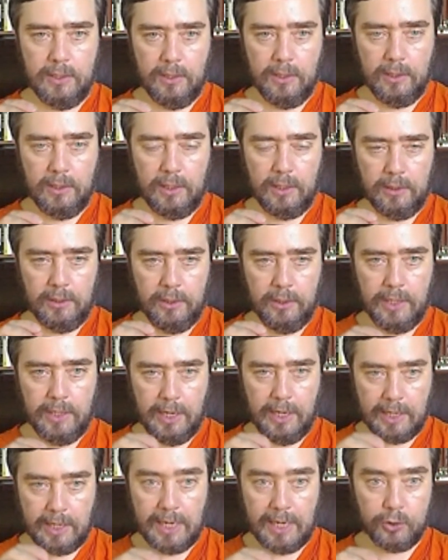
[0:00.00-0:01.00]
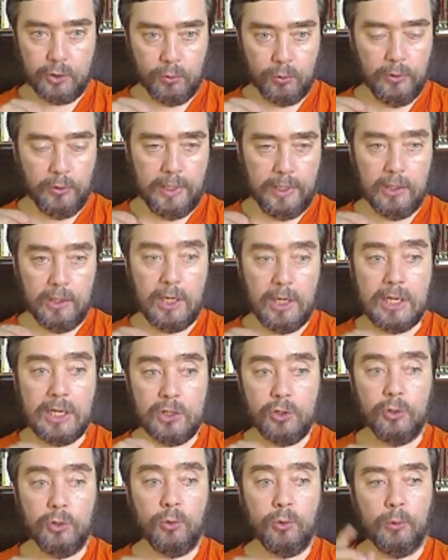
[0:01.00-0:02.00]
an actual agent,